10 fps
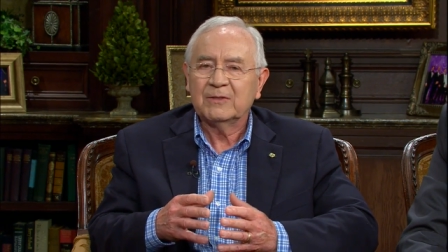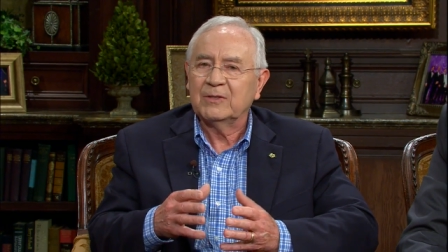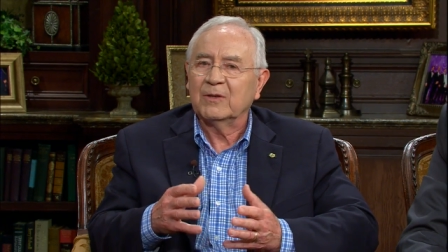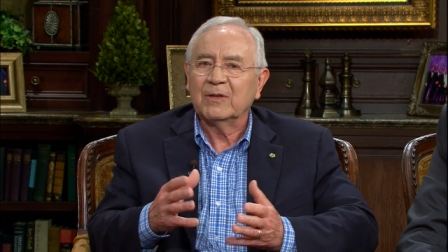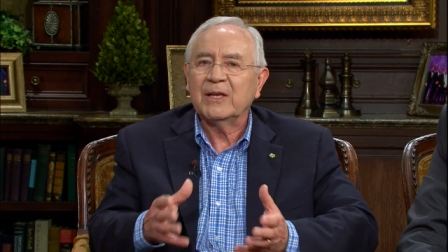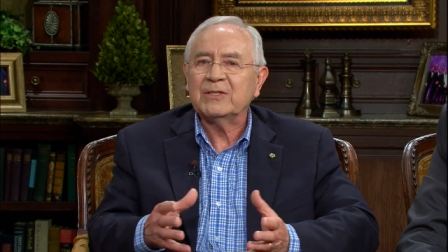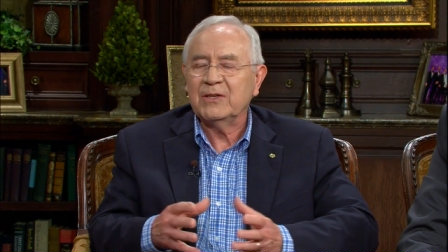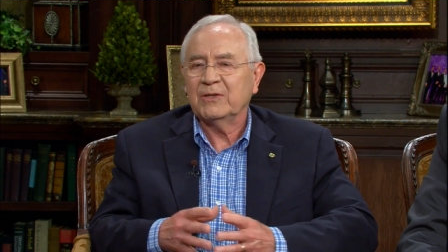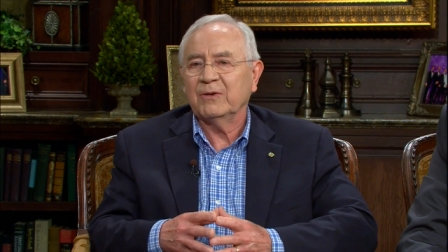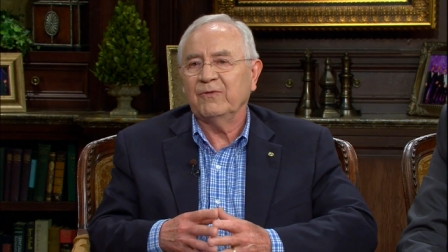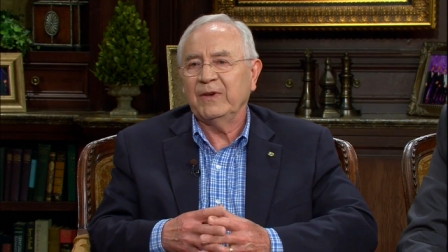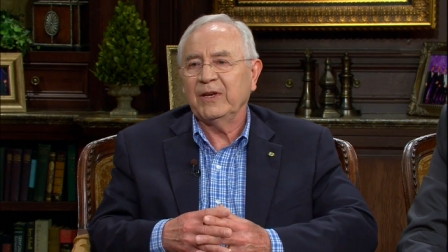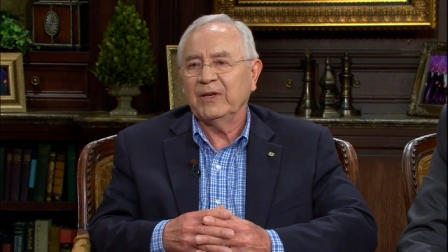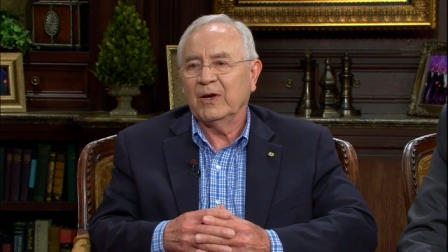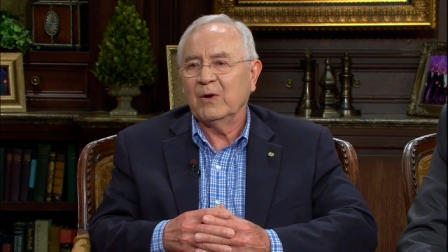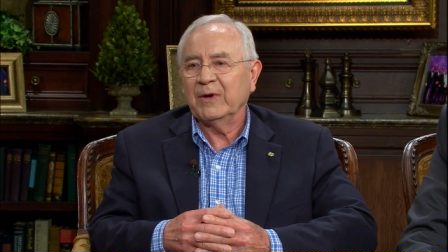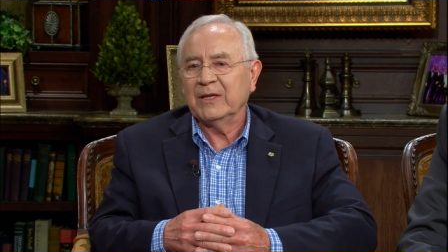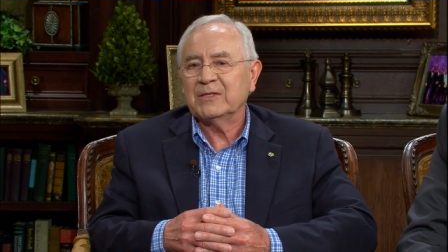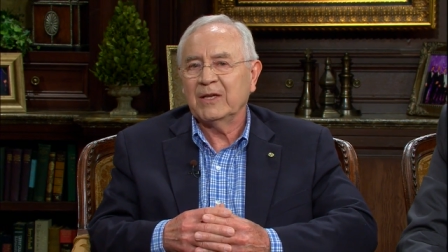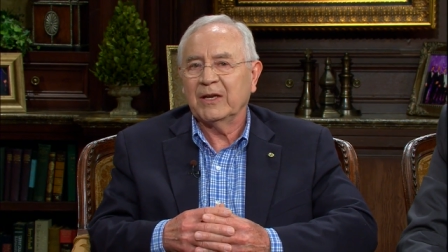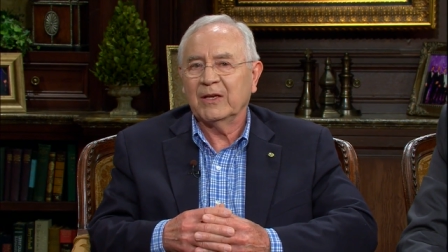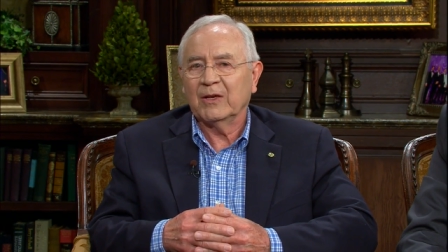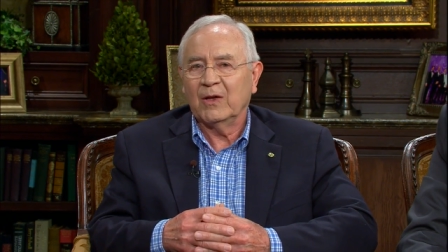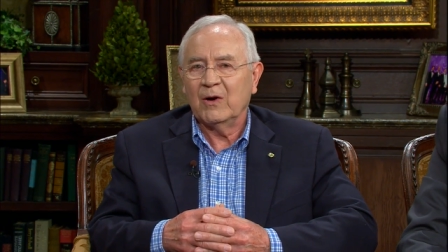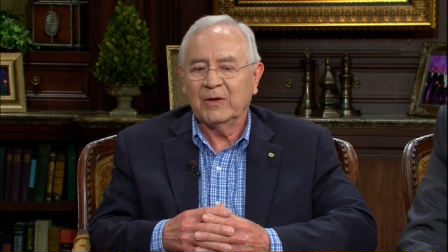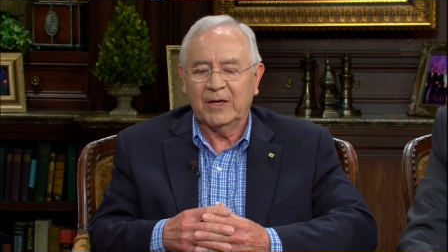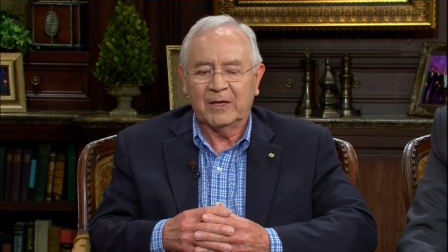to listen to a video and study along